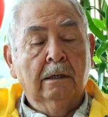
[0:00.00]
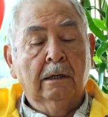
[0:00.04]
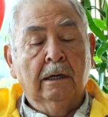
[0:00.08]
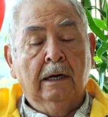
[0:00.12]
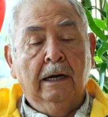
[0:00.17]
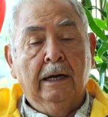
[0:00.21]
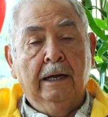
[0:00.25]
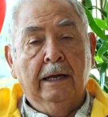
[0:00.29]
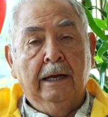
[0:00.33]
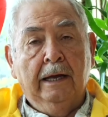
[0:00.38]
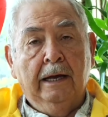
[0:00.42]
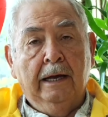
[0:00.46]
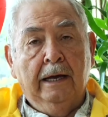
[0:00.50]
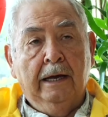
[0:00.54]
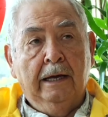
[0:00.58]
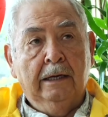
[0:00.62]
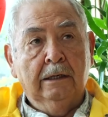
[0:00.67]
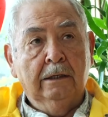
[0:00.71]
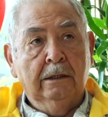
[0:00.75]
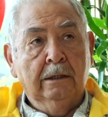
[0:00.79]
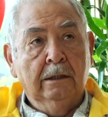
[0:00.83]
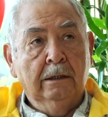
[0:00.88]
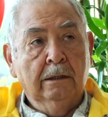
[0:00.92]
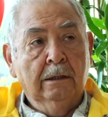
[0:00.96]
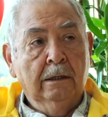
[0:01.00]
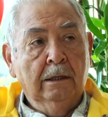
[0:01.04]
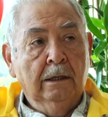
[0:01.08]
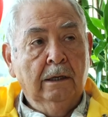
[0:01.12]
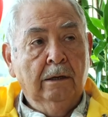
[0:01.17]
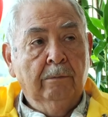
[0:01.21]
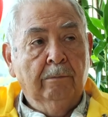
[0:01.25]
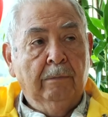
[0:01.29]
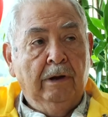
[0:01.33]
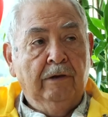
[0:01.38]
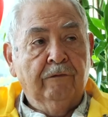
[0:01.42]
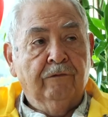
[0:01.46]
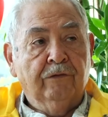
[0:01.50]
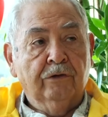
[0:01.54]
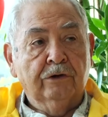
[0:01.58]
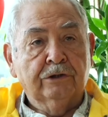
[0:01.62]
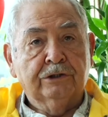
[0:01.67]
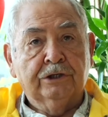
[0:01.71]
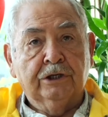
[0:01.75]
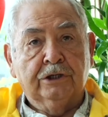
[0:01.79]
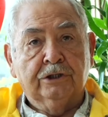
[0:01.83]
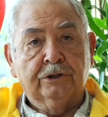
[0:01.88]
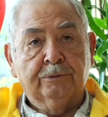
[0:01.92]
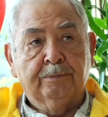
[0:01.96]
I had my
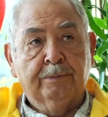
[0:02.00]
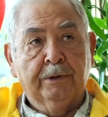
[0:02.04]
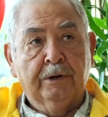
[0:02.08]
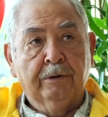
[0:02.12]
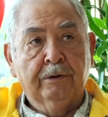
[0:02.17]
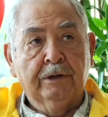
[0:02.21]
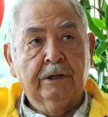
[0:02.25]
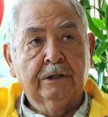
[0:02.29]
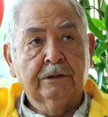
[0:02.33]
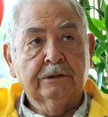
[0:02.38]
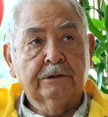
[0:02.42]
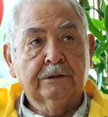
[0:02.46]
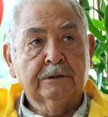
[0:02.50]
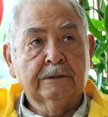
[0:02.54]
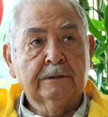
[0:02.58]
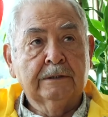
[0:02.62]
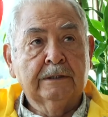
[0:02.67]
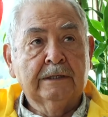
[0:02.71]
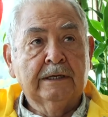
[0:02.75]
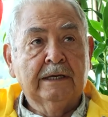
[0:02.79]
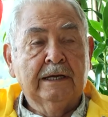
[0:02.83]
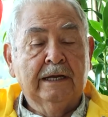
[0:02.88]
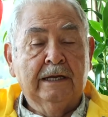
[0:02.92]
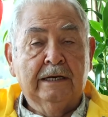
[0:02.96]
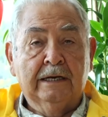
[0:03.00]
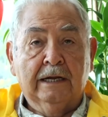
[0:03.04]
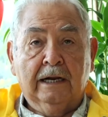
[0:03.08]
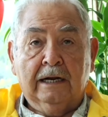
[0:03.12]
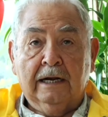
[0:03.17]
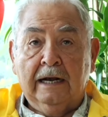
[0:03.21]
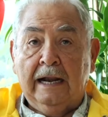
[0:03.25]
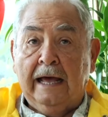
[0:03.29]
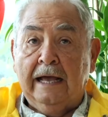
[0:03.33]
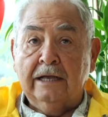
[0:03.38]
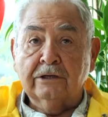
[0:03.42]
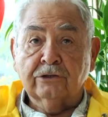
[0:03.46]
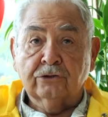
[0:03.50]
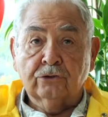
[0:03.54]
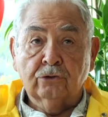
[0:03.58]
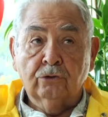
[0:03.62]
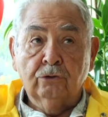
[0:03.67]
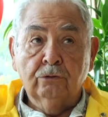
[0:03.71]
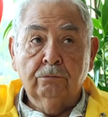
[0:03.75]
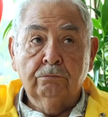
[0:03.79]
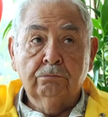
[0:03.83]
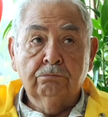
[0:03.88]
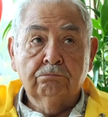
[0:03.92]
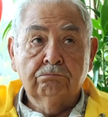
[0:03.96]
first experience in a
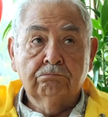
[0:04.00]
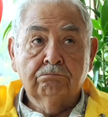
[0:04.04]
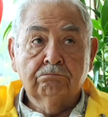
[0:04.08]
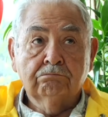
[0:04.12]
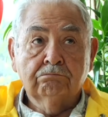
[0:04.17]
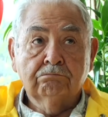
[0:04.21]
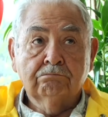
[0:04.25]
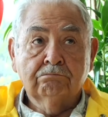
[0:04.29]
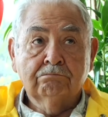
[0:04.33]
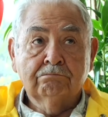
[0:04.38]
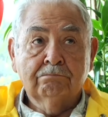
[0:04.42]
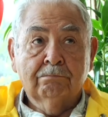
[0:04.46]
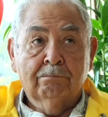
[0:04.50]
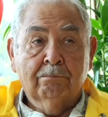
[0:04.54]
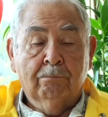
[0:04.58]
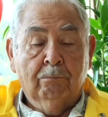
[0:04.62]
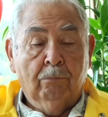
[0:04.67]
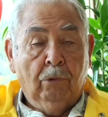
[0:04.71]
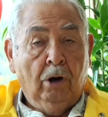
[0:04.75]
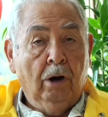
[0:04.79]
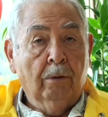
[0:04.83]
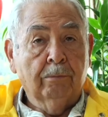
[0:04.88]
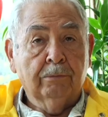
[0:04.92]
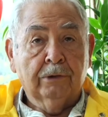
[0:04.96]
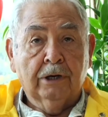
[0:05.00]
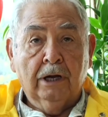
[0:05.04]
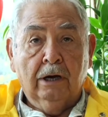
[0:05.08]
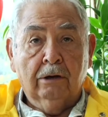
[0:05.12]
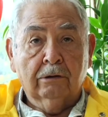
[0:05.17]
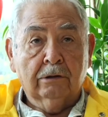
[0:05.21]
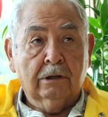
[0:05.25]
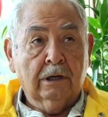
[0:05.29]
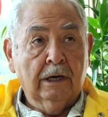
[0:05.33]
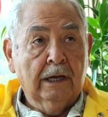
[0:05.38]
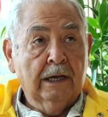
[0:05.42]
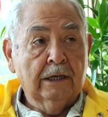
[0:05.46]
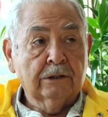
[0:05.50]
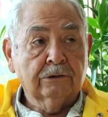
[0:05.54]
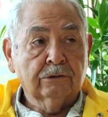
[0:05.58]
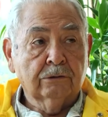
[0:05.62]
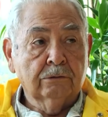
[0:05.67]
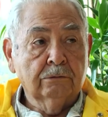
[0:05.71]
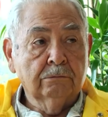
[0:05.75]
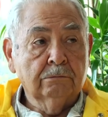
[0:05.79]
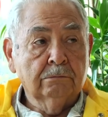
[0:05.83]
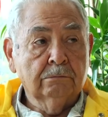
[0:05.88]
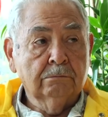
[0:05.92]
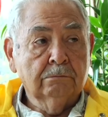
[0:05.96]
classroom, bombed out
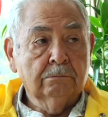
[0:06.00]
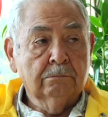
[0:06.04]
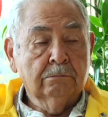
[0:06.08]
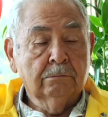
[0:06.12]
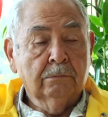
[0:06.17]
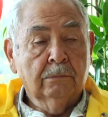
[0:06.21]
classroom,